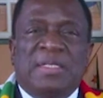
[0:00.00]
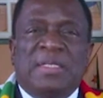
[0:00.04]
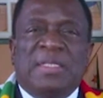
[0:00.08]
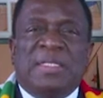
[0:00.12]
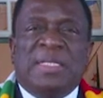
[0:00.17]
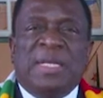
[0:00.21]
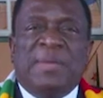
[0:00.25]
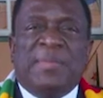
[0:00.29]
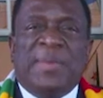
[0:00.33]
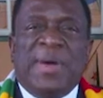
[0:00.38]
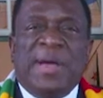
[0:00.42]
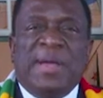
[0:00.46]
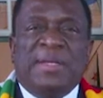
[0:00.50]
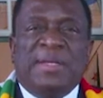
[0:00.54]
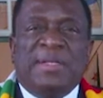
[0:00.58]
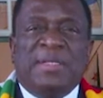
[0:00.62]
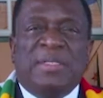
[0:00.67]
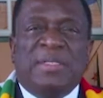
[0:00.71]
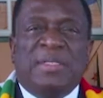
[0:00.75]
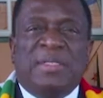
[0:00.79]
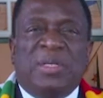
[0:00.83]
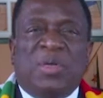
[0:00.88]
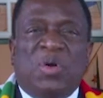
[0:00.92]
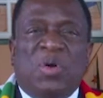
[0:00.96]

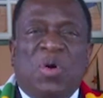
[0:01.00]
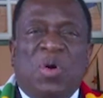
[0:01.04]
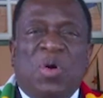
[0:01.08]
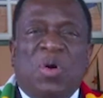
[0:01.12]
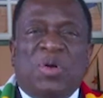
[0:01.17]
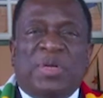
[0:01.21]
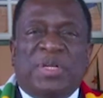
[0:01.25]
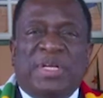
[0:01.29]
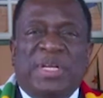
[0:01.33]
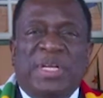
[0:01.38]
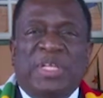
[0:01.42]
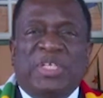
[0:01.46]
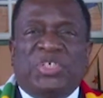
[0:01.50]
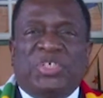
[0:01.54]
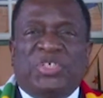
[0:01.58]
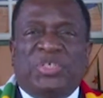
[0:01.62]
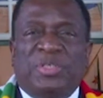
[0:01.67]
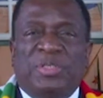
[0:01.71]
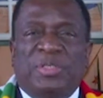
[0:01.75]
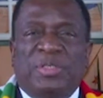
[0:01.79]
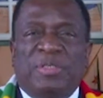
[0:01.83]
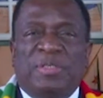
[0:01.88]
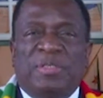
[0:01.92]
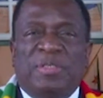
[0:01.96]
determined
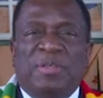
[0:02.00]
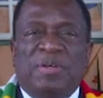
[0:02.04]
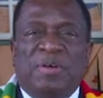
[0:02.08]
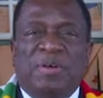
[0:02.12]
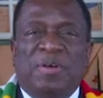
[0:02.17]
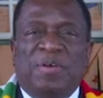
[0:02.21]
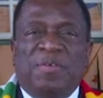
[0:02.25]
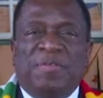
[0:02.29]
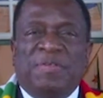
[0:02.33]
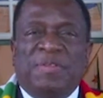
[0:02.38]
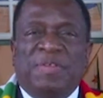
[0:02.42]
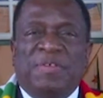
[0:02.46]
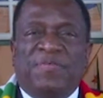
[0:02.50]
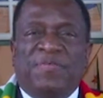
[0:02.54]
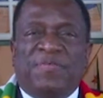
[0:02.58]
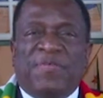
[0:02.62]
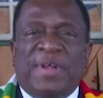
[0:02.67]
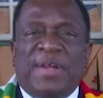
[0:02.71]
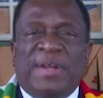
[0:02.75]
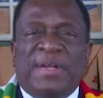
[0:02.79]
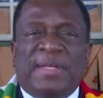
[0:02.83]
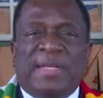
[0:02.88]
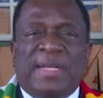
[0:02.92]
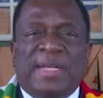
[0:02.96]
coordination of the
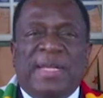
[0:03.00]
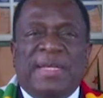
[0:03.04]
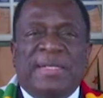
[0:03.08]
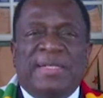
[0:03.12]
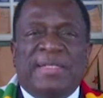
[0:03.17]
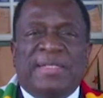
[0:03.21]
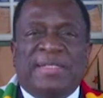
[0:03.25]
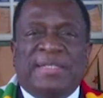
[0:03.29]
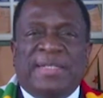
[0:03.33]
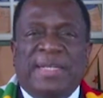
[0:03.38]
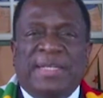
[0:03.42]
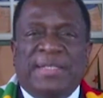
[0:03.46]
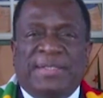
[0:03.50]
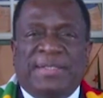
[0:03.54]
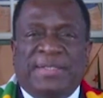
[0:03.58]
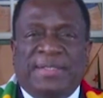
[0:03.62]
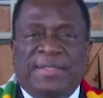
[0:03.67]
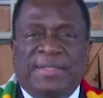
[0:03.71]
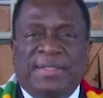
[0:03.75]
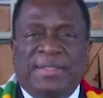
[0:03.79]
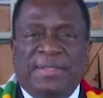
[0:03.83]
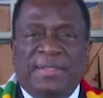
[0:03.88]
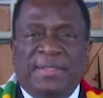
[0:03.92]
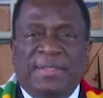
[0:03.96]
frontline
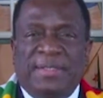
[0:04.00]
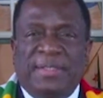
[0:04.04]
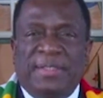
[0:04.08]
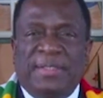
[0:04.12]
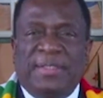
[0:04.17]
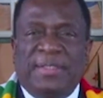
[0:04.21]
states.